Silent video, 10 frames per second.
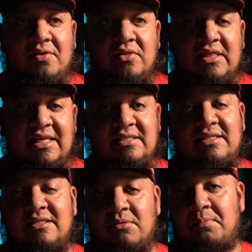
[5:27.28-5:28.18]
this
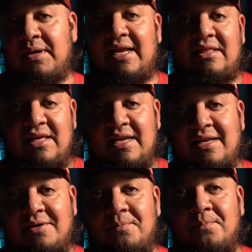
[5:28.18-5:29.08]
is a big
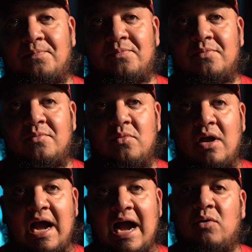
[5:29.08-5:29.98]
thing.
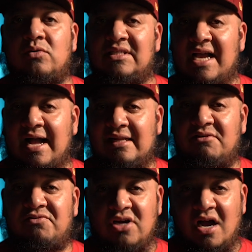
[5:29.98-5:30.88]
I was kind
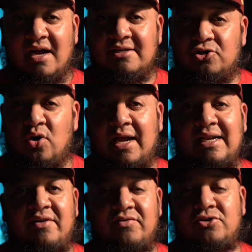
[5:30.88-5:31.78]
of taught try
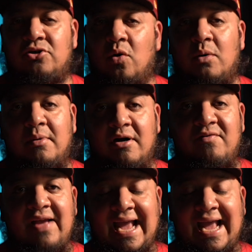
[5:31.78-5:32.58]
never to go above